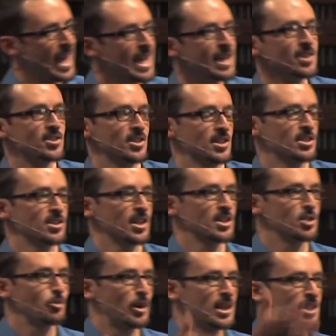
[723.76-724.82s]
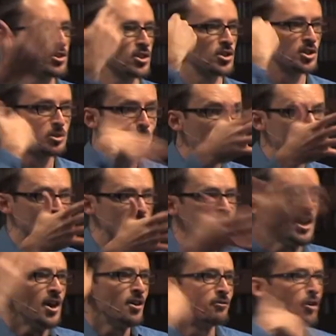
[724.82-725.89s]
hands in a sense, but he just speaks. He